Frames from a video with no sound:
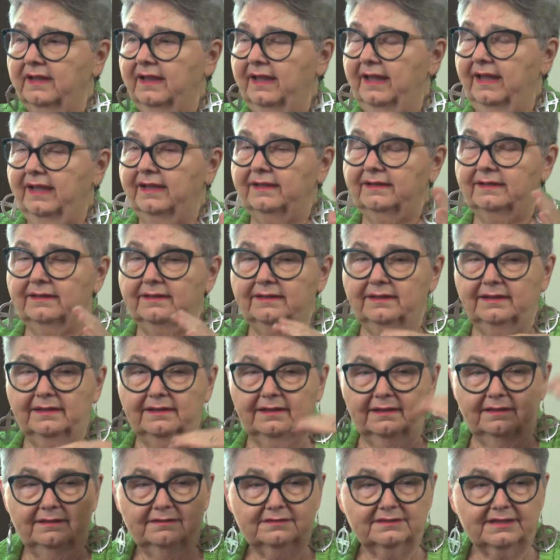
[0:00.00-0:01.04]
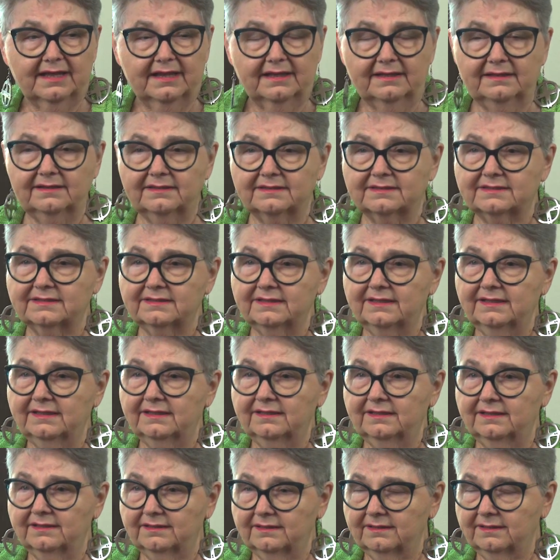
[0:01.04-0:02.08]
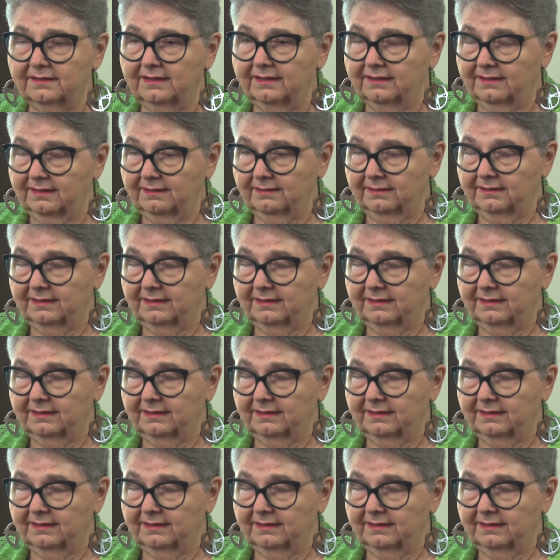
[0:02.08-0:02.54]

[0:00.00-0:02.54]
And the other side is the